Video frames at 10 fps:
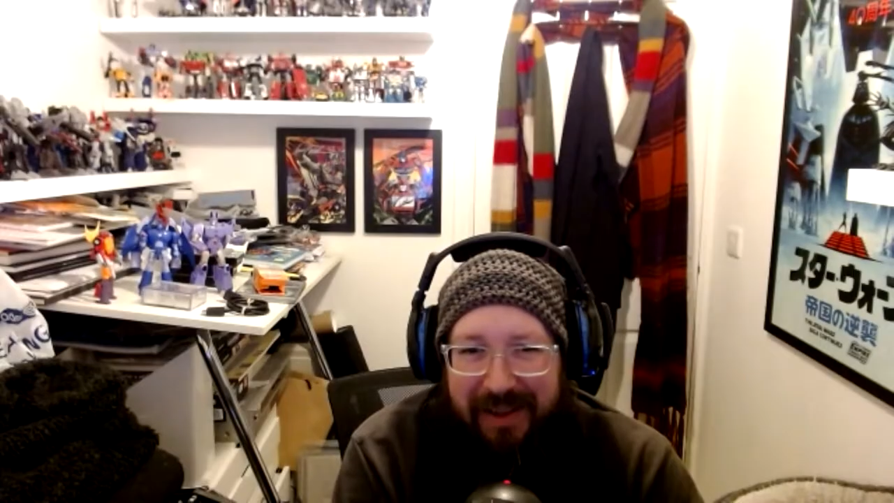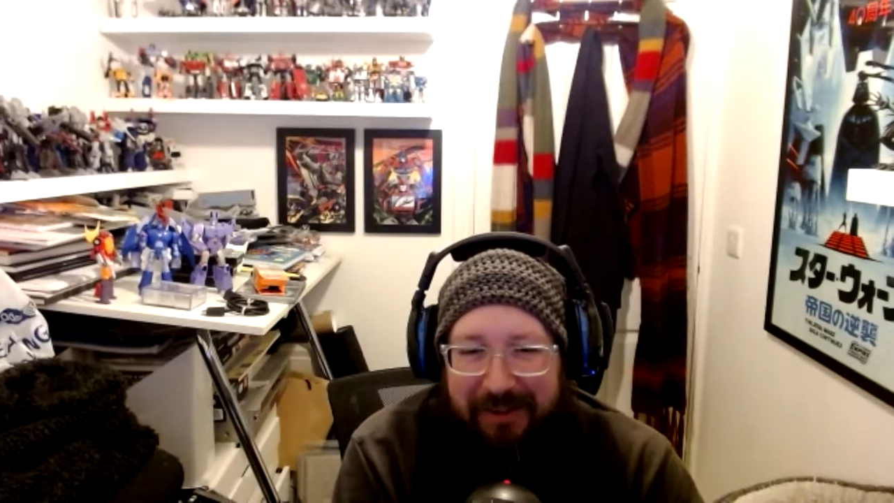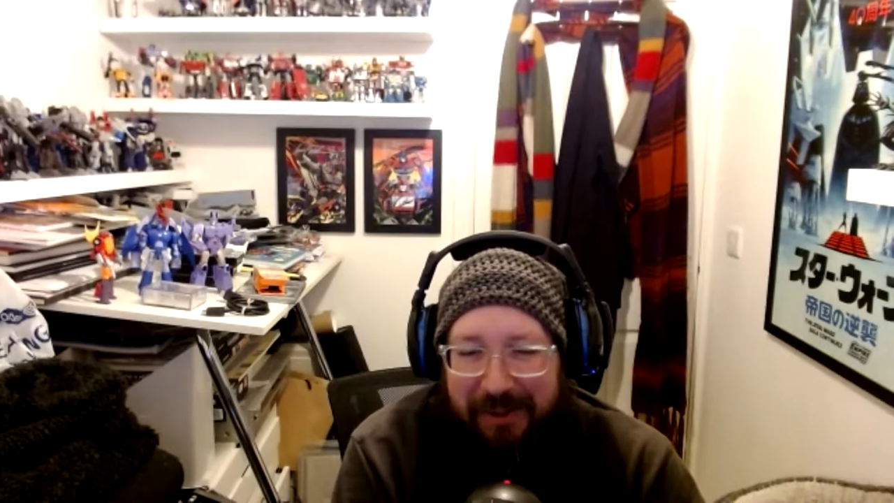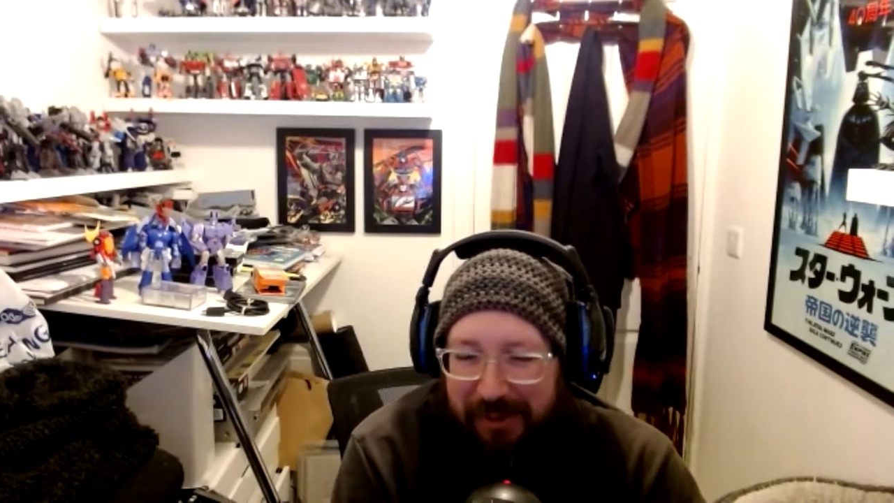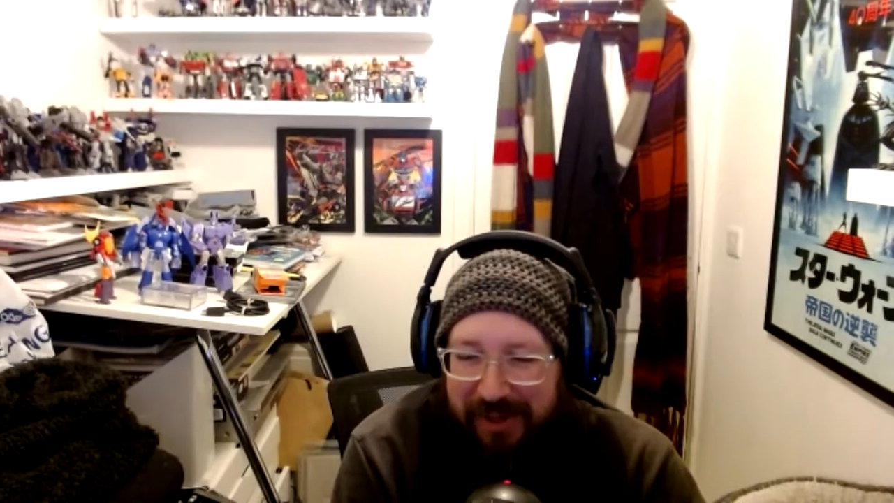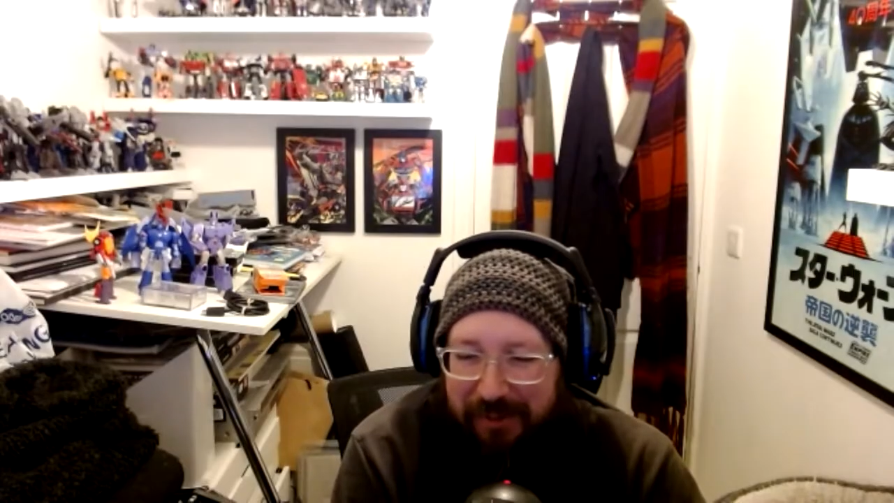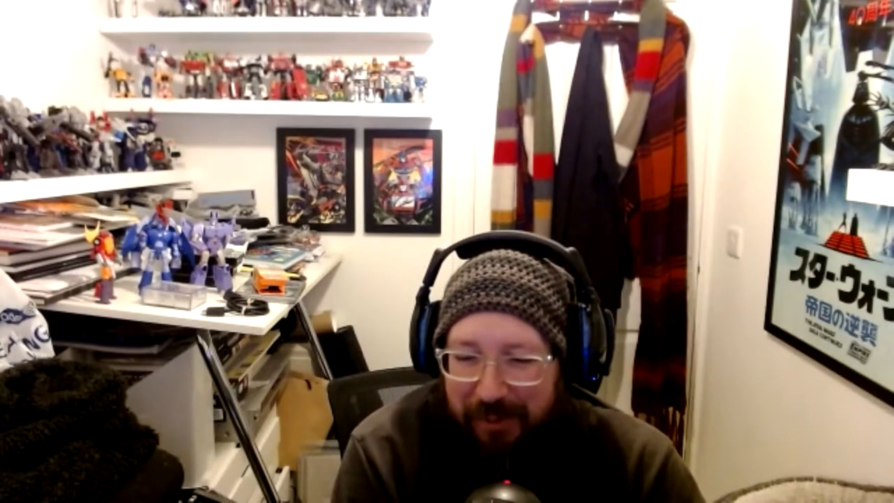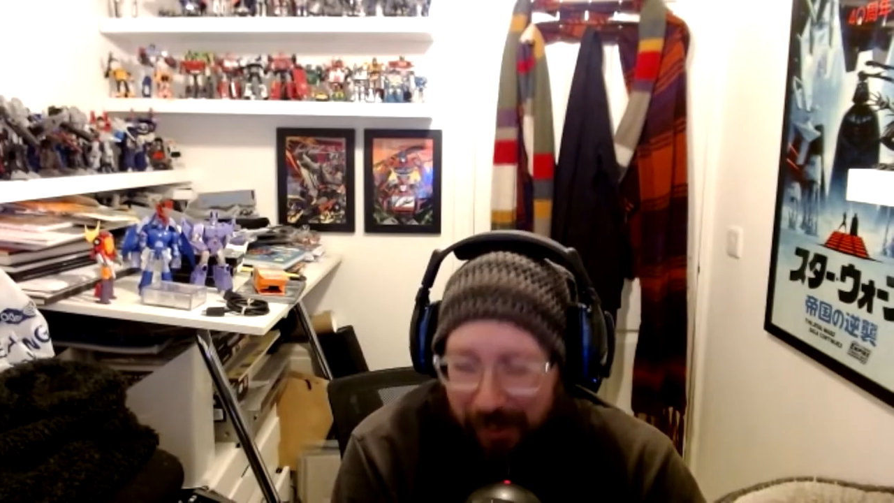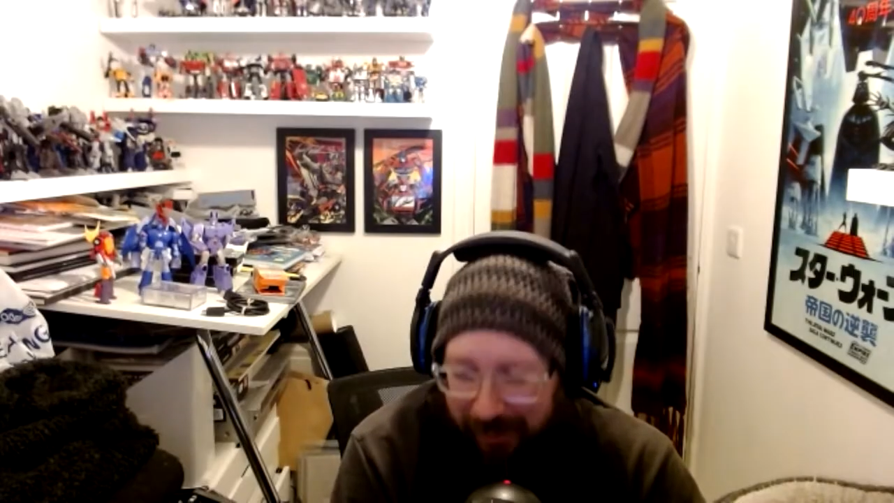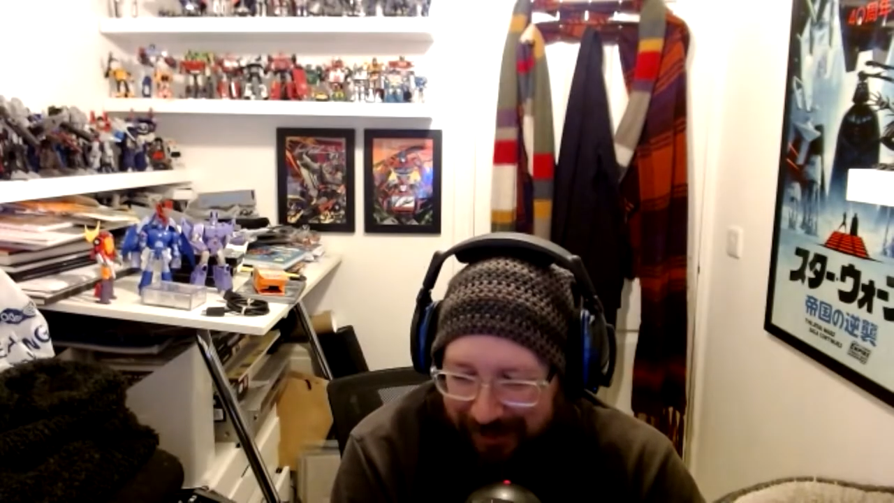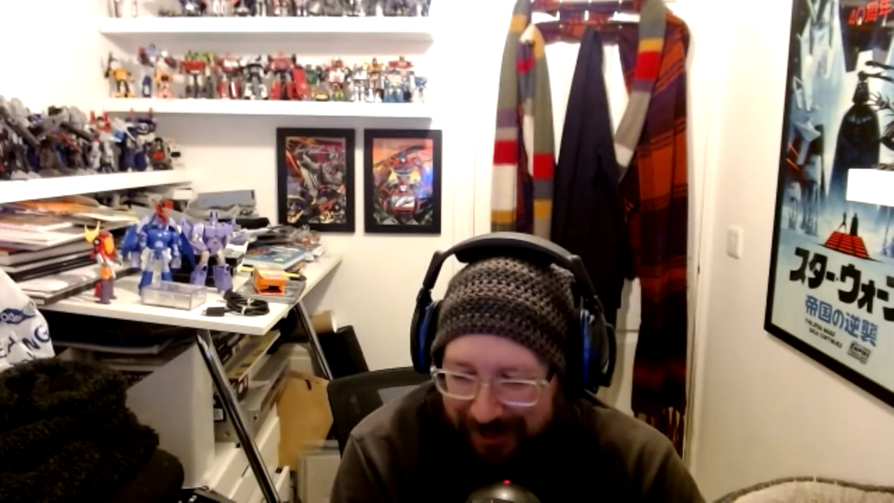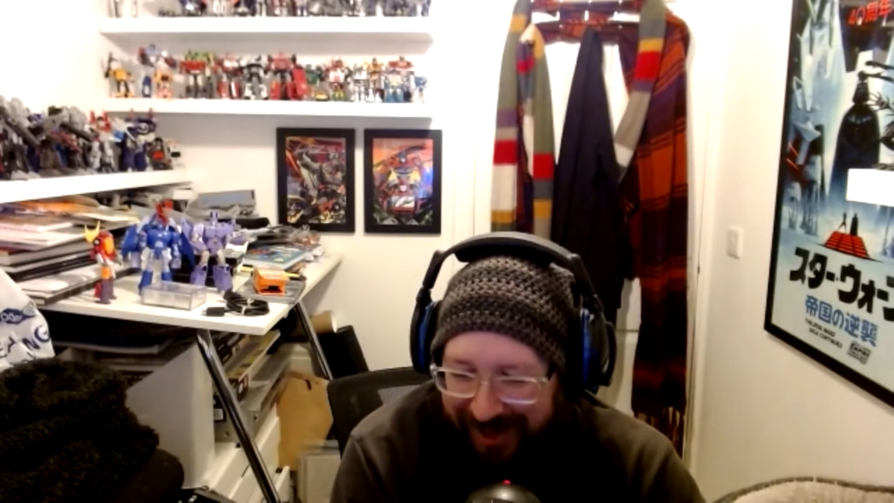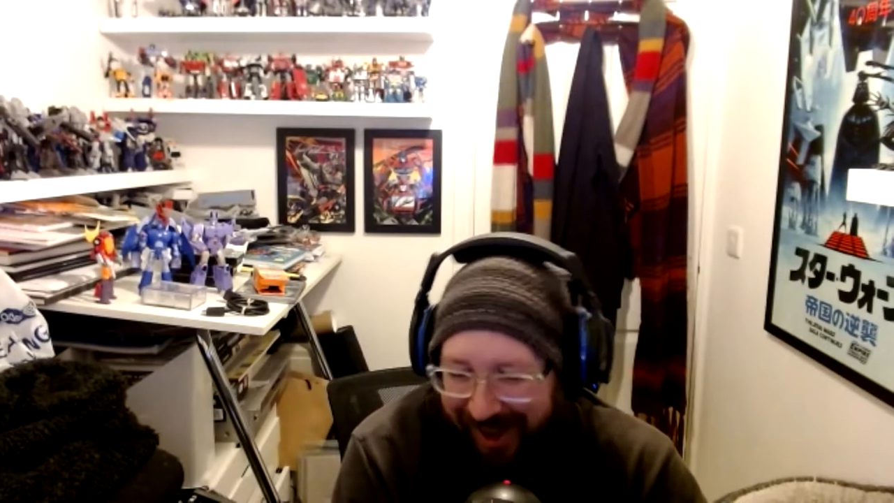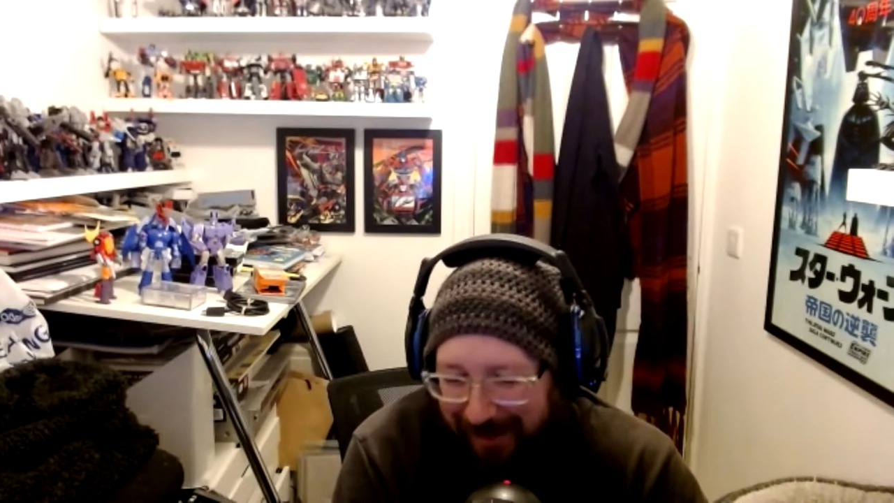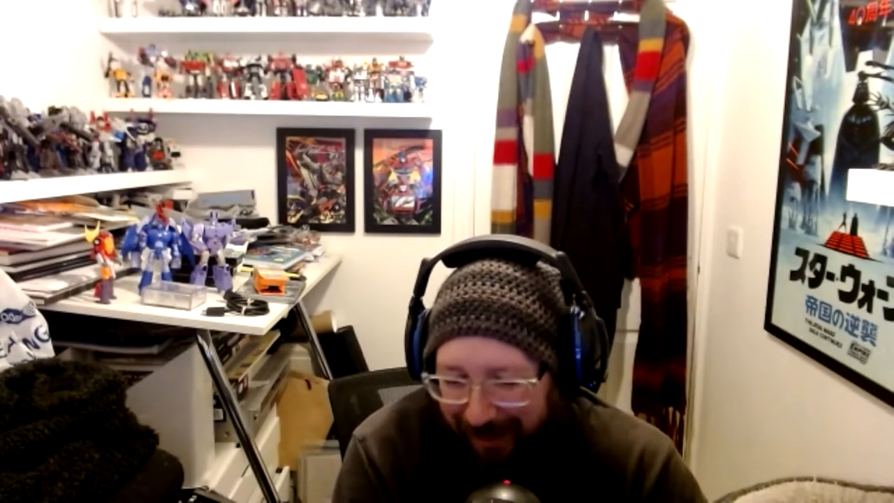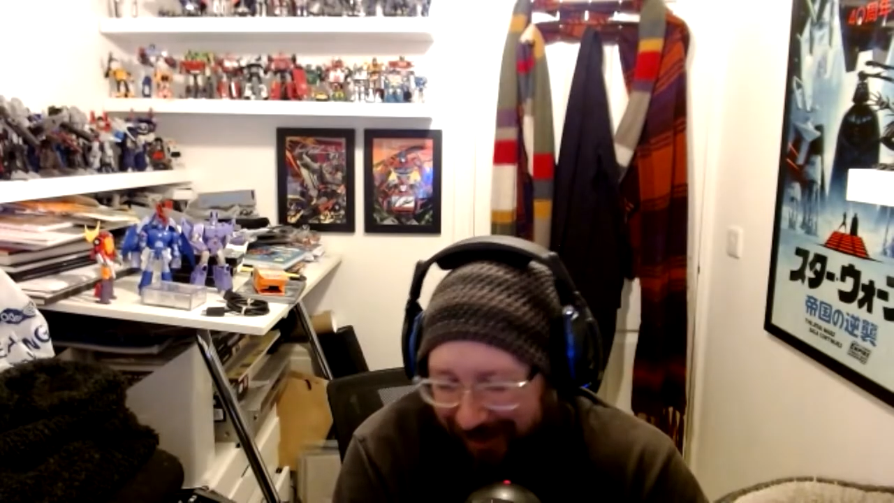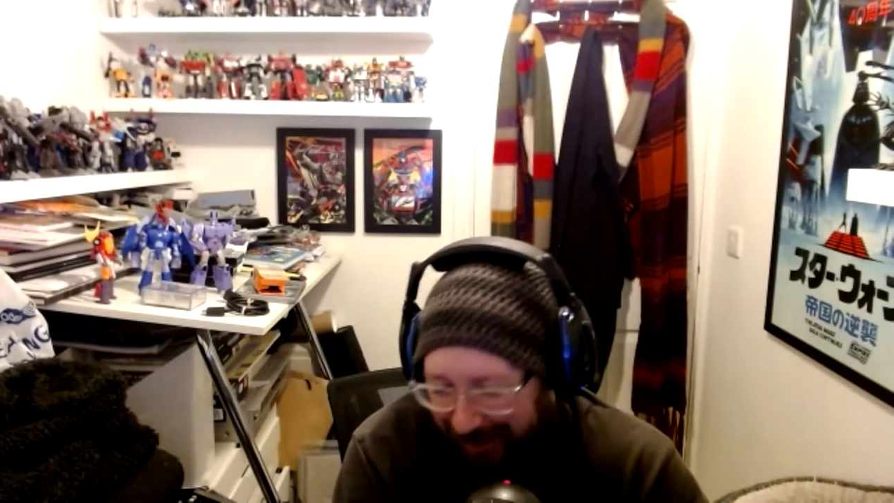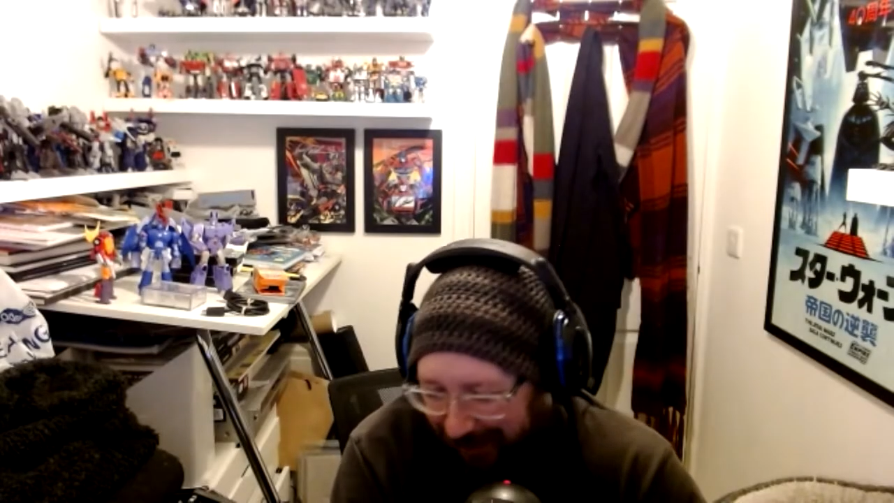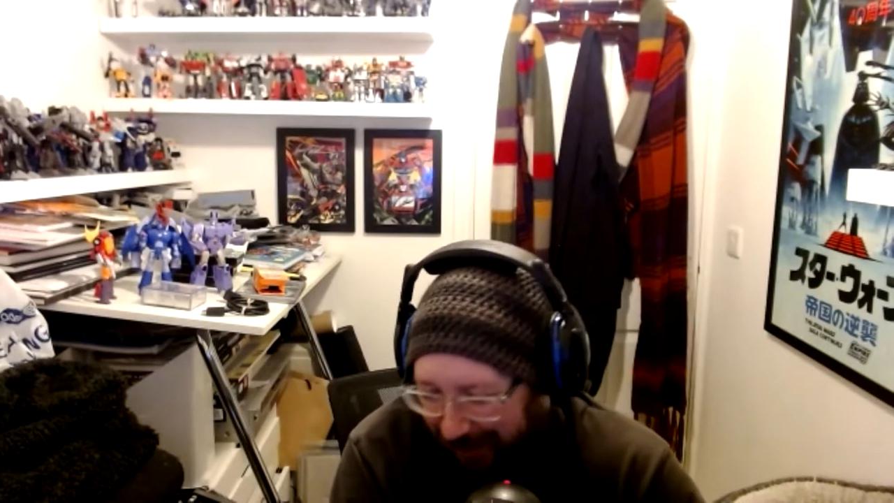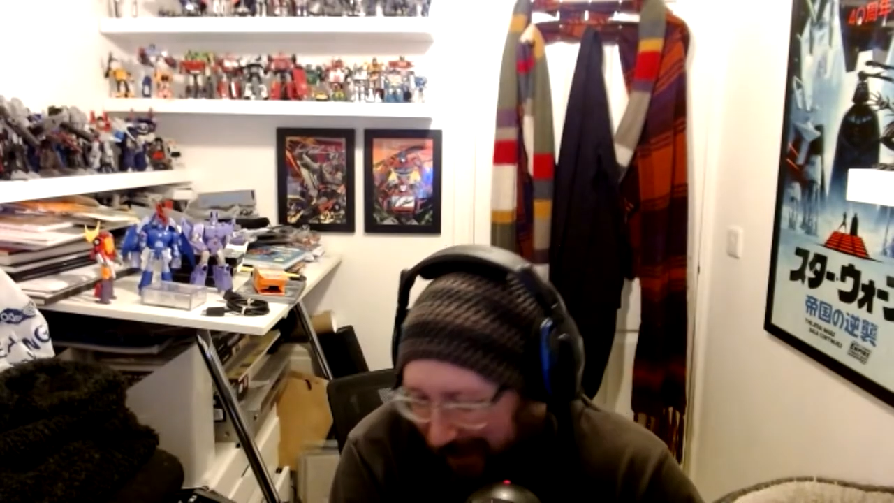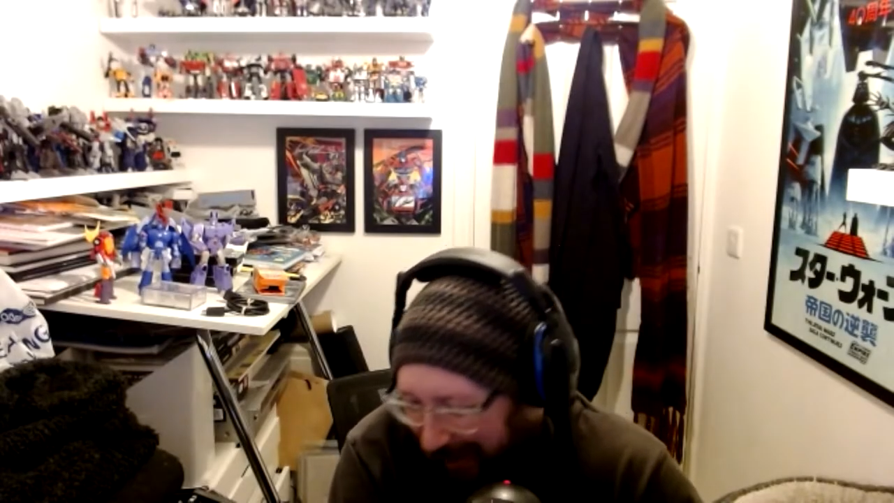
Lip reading: I think we've given it what can we say about this film